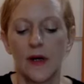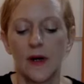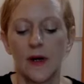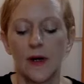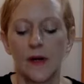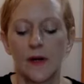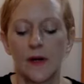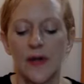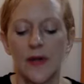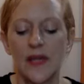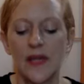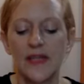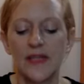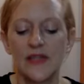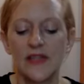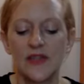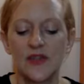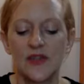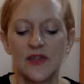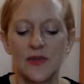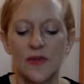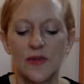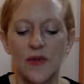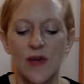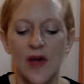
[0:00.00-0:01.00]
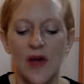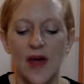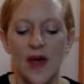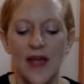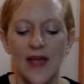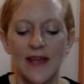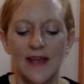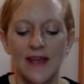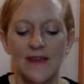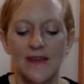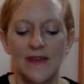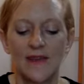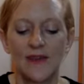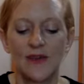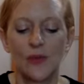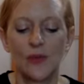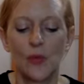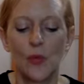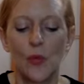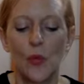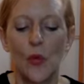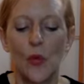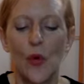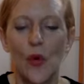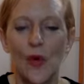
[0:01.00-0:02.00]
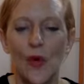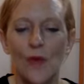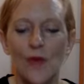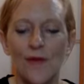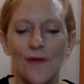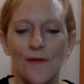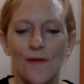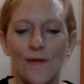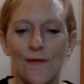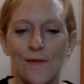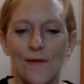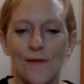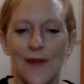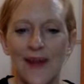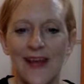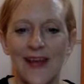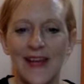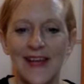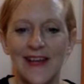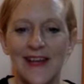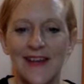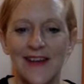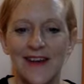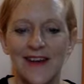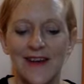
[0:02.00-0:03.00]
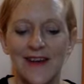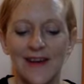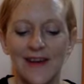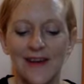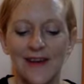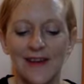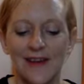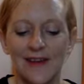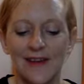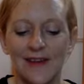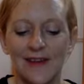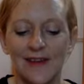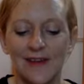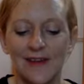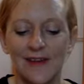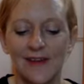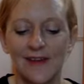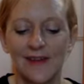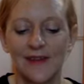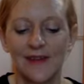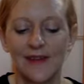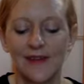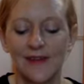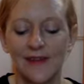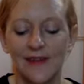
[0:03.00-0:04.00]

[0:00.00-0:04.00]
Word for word: Rest your mind in this warm and friendly darkness.